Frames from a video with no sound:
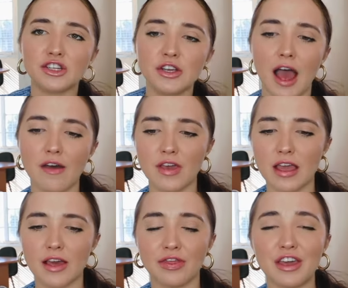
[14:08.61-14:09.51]
actually
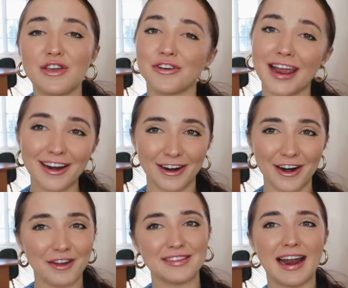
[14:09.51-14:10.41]
having the
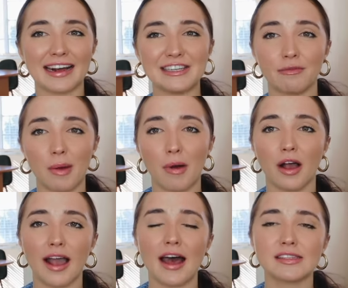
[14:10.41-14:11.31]
creator of Set Active on my
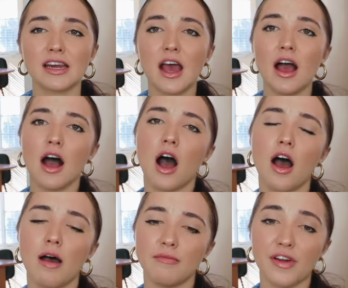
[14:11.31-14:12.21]
podcast
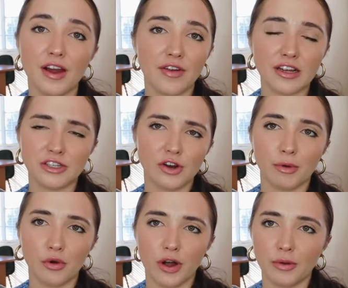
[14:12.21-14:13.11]
um, very, very soon.
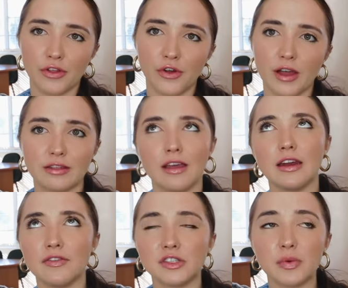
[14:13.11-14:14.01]
I'm recording with her like the
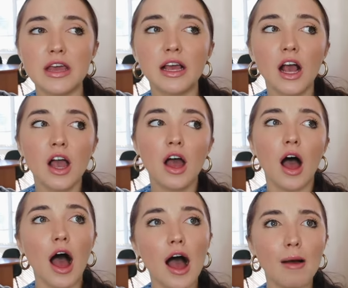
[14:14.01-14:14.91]
end of this week.
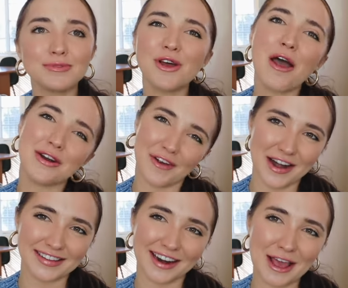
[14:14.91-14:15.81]
Um, so I would have
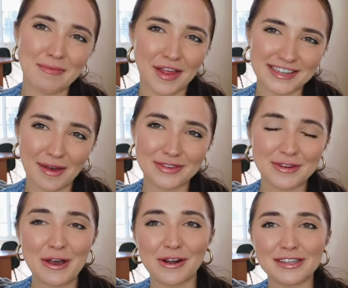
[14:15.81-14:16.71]
already done it by the time
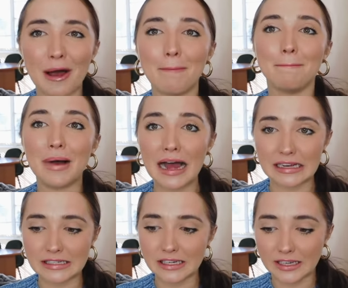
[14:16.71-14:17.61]
this video goes up.
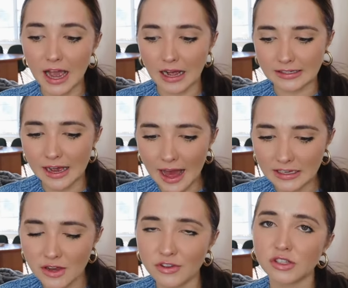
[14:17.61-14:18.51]
But yeah, Set
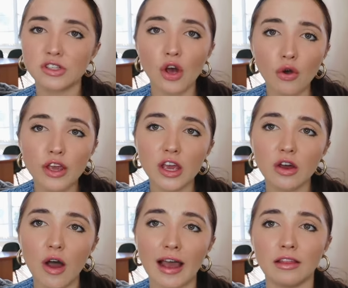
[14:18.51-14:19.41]
Active is so
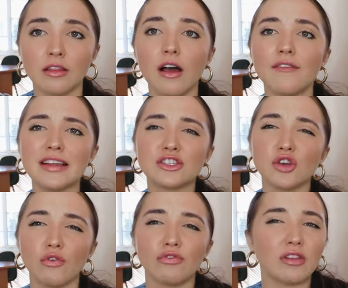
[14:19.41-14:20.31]
cute. I love, it's
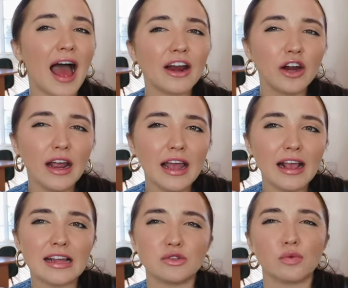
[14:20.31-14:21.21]
so
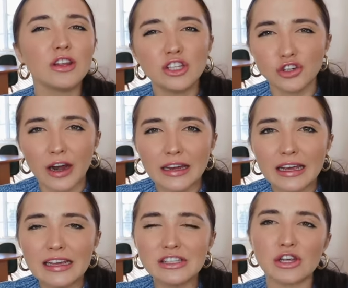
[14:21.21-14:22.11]
flattering. It's really
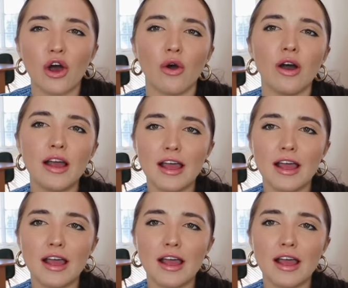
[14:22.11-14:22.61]
trendy. So